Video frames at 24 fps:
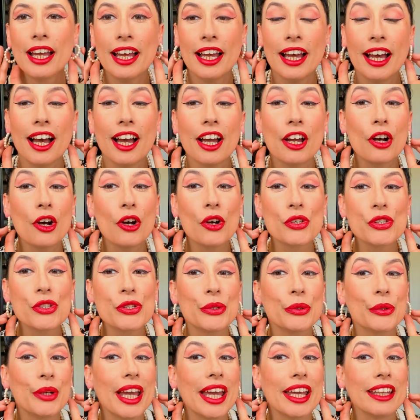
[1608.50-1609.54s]
I
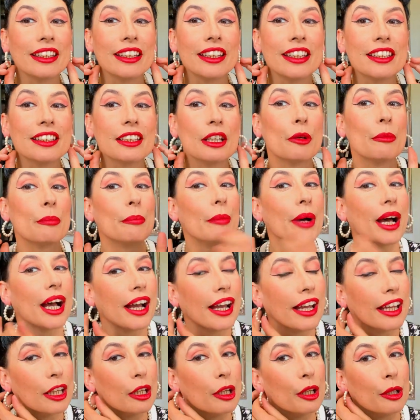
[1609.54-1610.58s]
also added
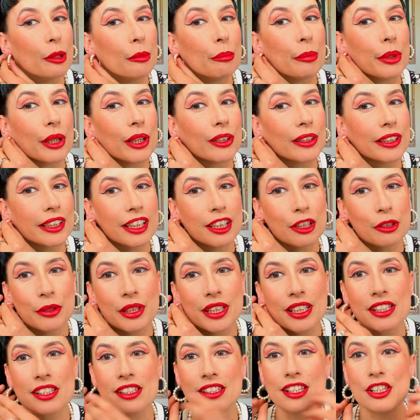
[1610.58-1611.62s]
my uh, pearl
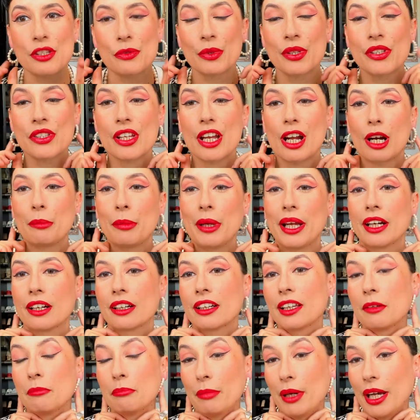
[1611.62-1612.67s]
earrings. These ones are back
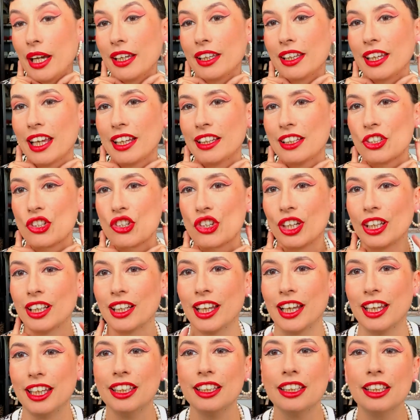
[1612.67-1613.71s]
by Kenneth J.
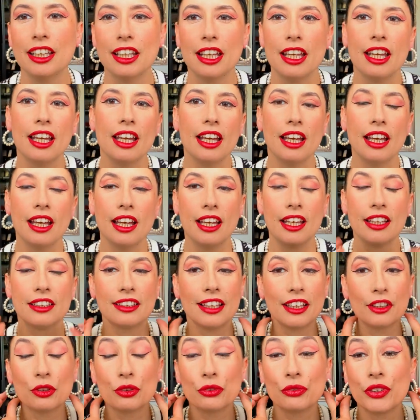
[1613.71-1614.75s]
Lane and
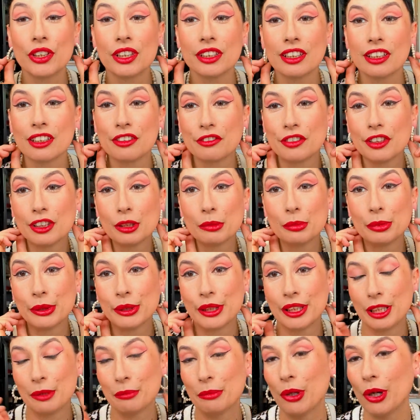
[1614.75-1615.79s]
I don't think they're available
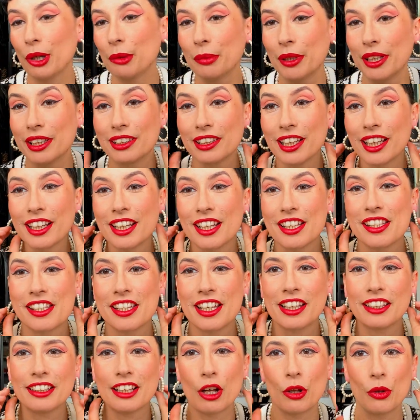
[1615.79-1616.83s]
anymore but like I
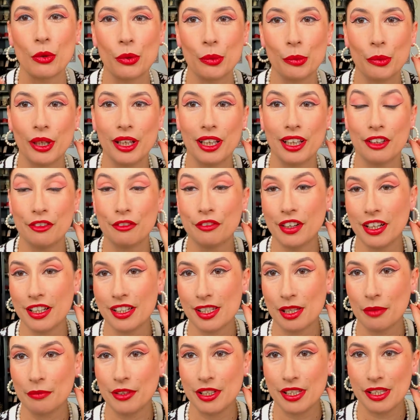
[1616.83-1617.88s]
said I'll uh,
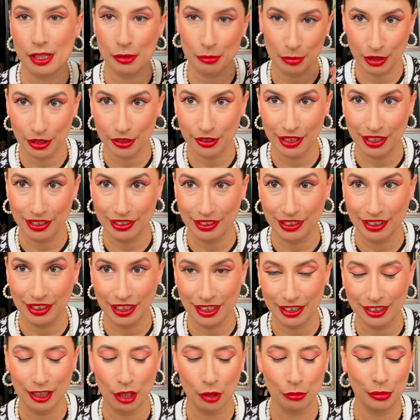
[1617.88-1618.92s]
find something similar and link
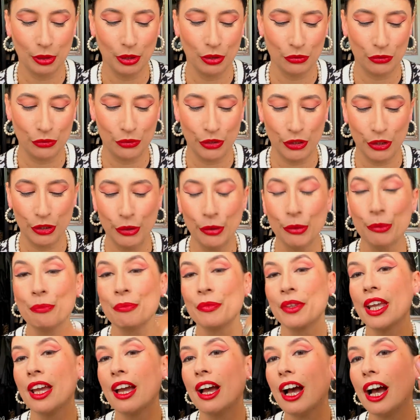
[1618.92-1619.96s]
it down below for you.
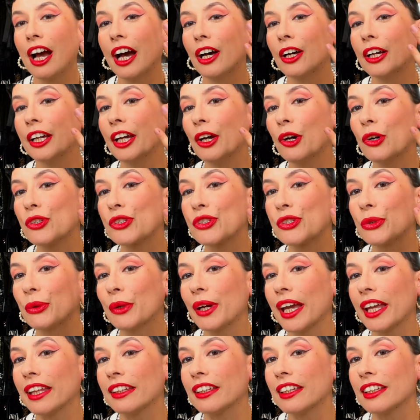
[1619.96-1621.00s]
I also
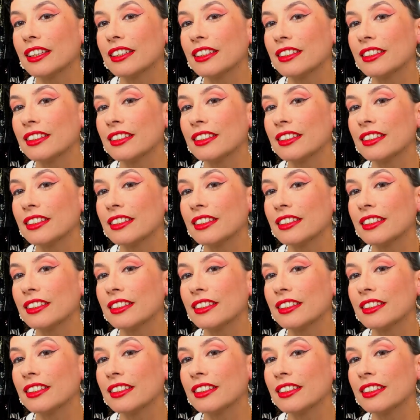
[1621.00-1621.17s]
added